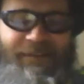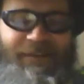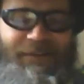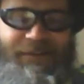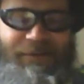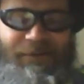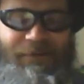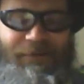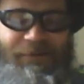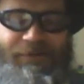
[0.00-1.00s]

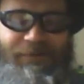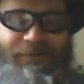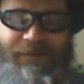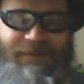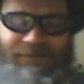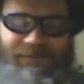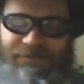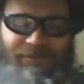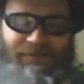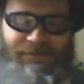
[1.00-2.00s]
who is,
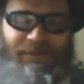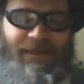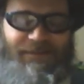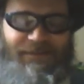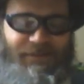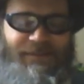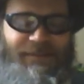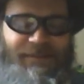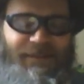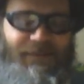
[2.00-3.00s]
as you can
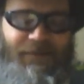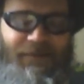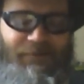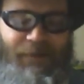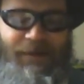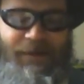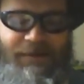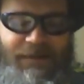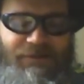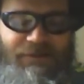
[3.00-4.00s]
see, a great
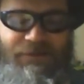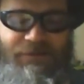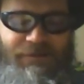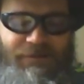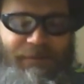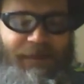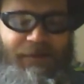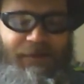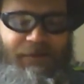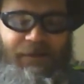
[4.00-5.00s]
teacher, speaker,
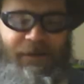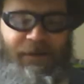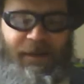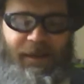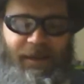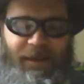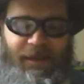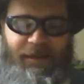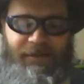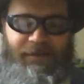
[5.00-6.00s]

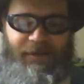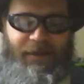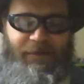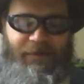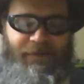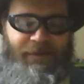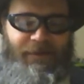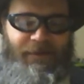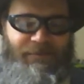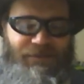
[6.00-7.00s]
and I'm
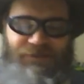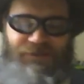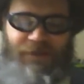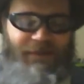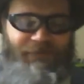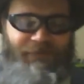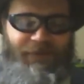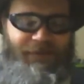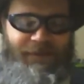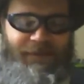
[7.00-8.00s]
just trying to fill in the
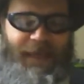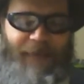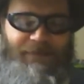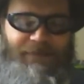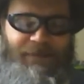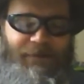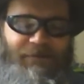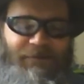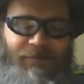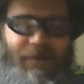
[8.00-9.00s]
gaps here so
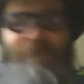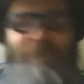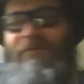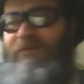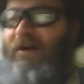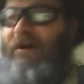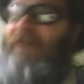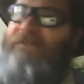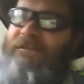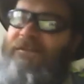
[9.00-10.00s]
I can move on to the
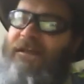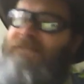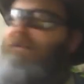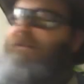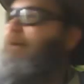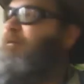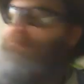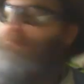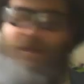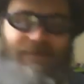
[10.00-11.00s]
next couple
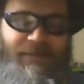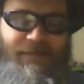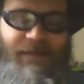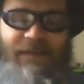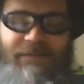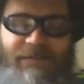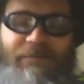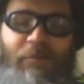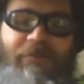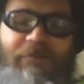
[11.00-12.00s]
weeks. He's got some more
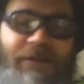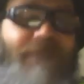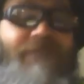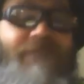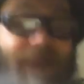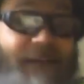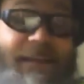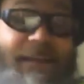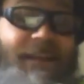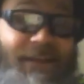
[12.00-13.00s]
videos that I did
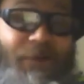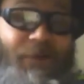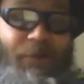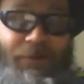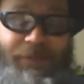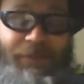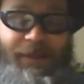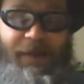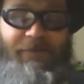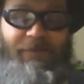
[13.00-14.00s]
get the whole thing of,
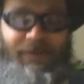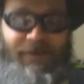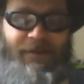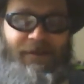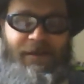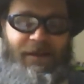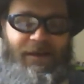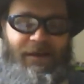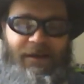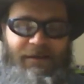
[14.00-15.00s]
and
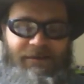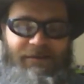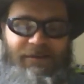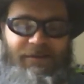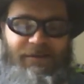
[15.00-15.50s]
you're gonna